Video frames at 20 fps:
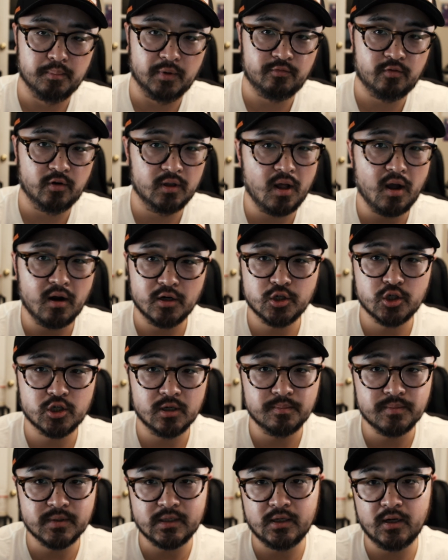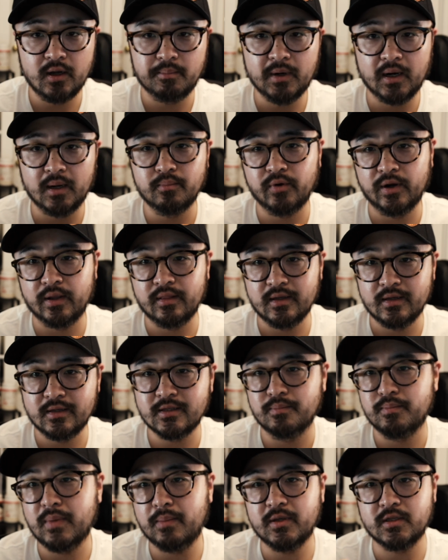for longer trips, you know, I'm gonna bring this
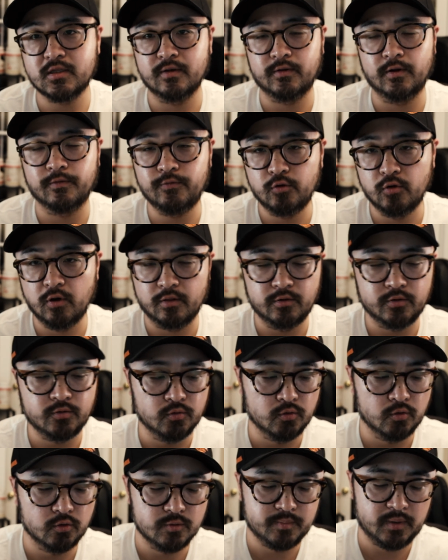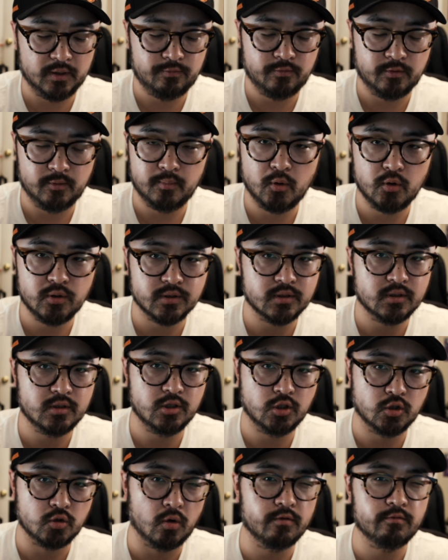and maybe a few other tools, but for most
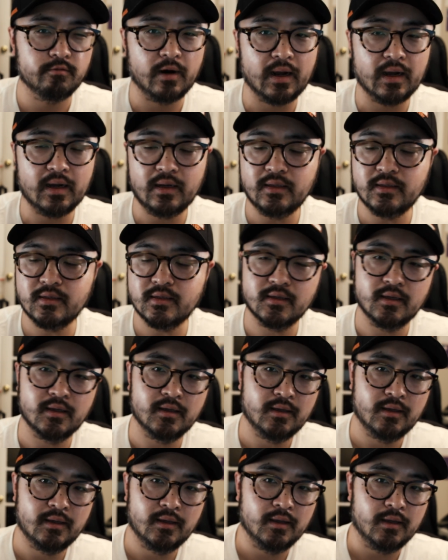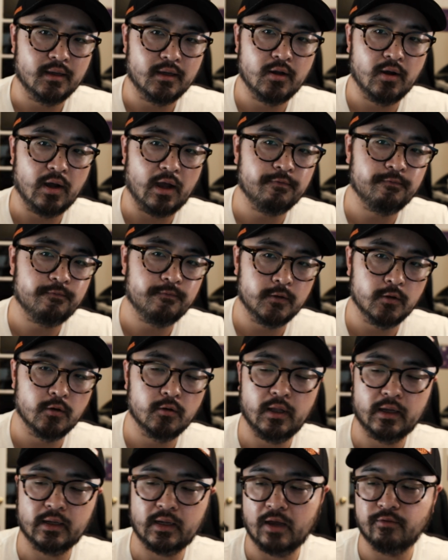short rides, you know, I feel
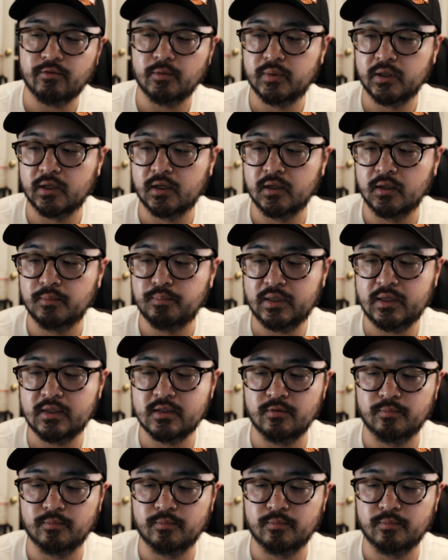like I have a good peace of